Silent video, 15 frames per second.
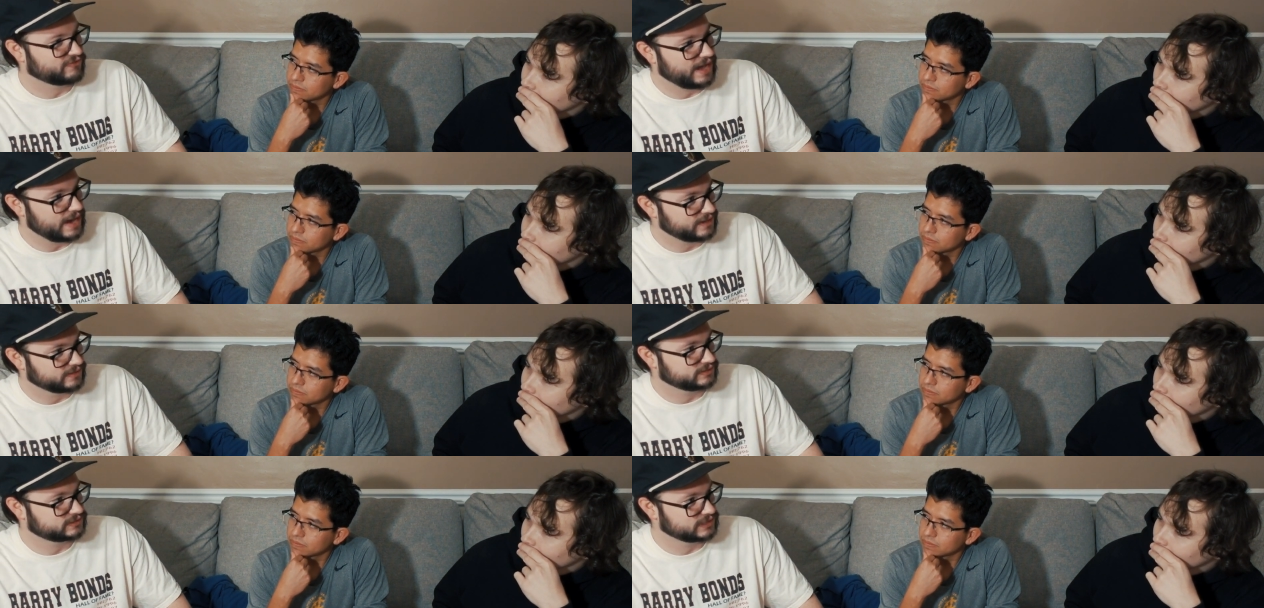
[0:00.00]

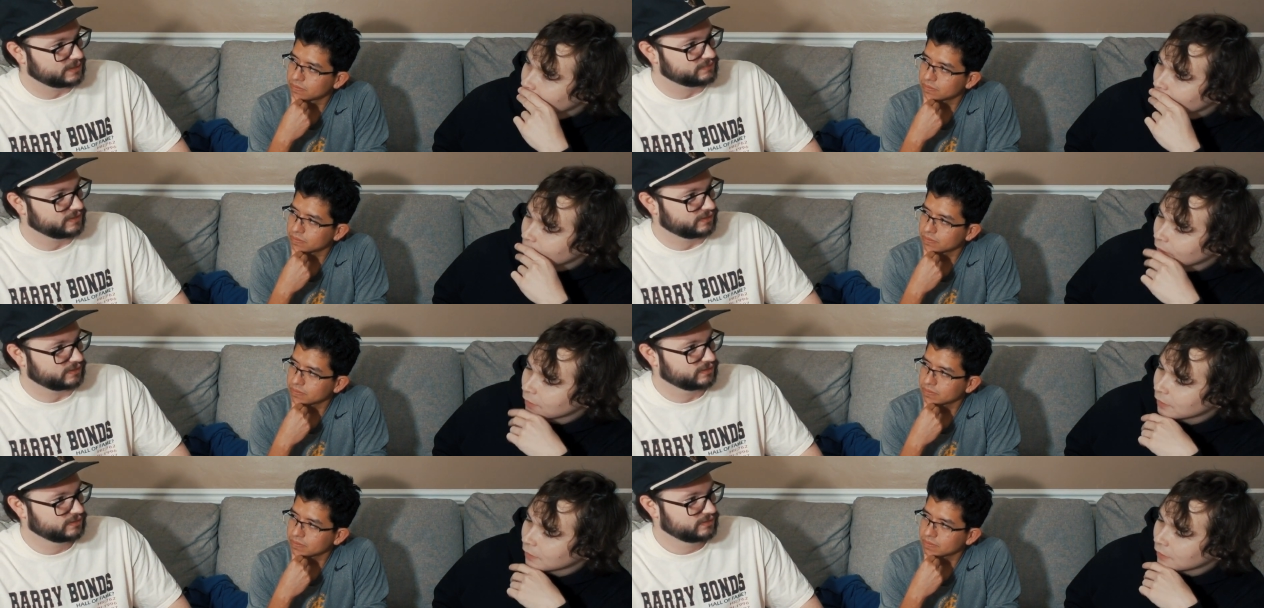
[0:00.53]
Speaker 1: invited to
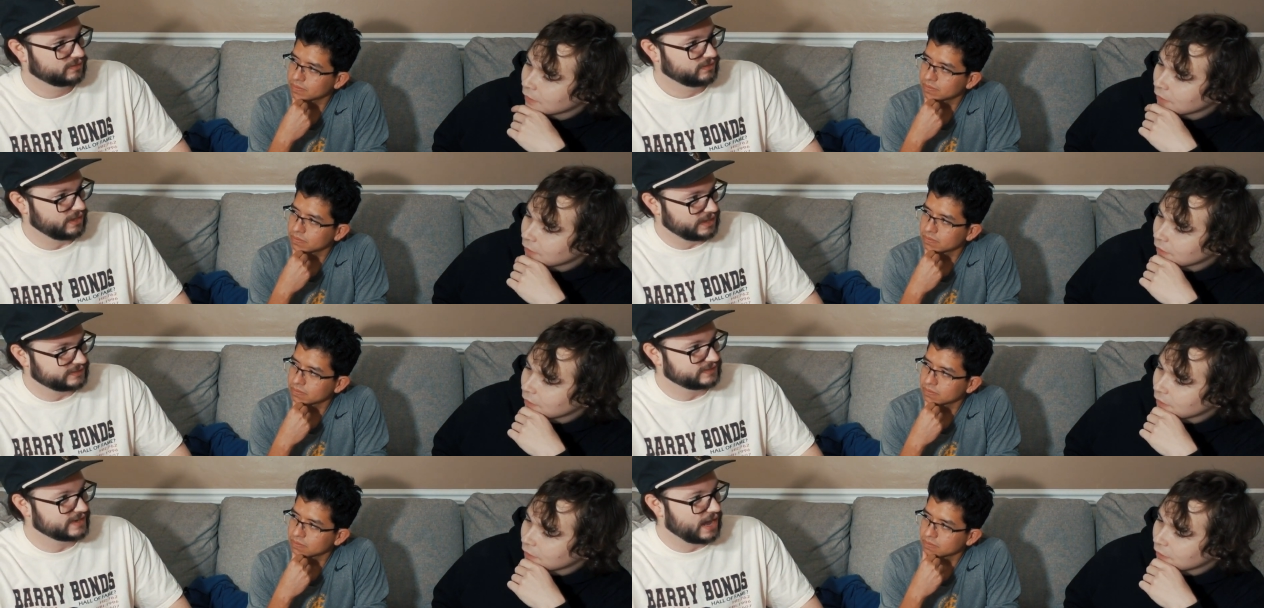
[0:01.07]
something
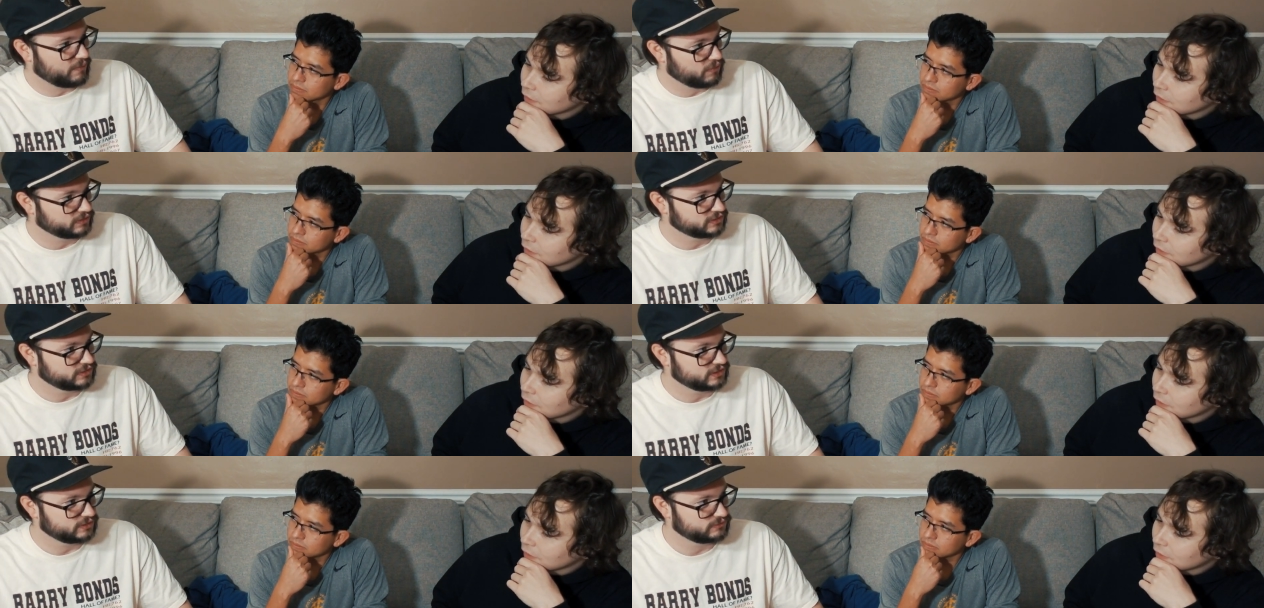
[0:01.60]
i did not
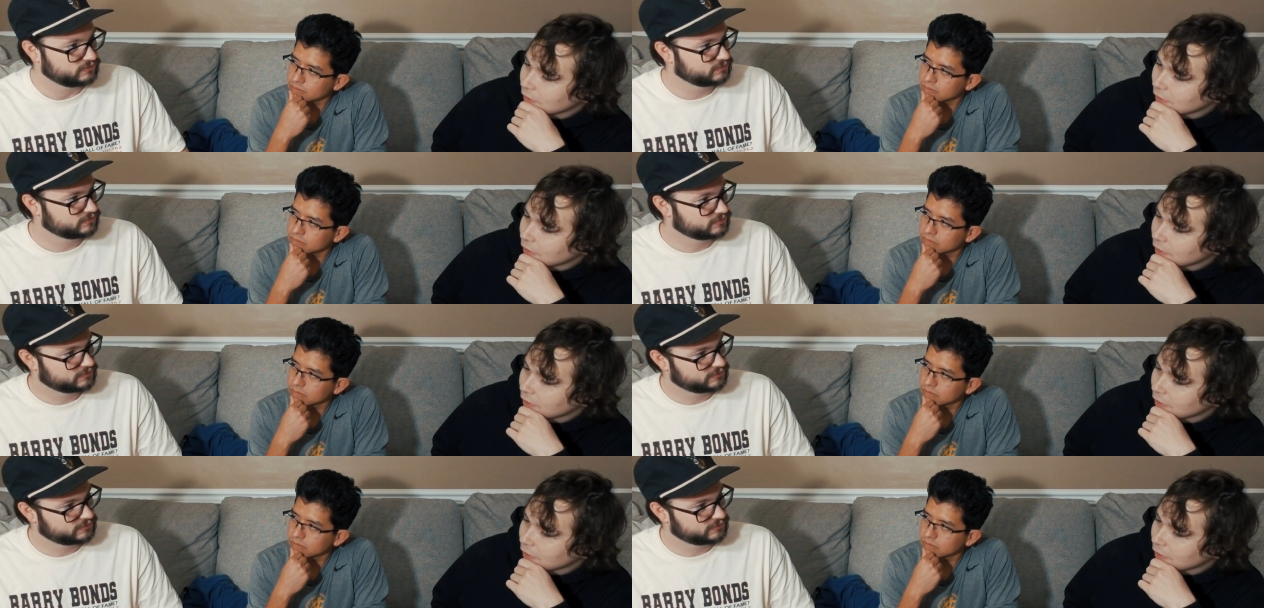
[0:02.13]
want to do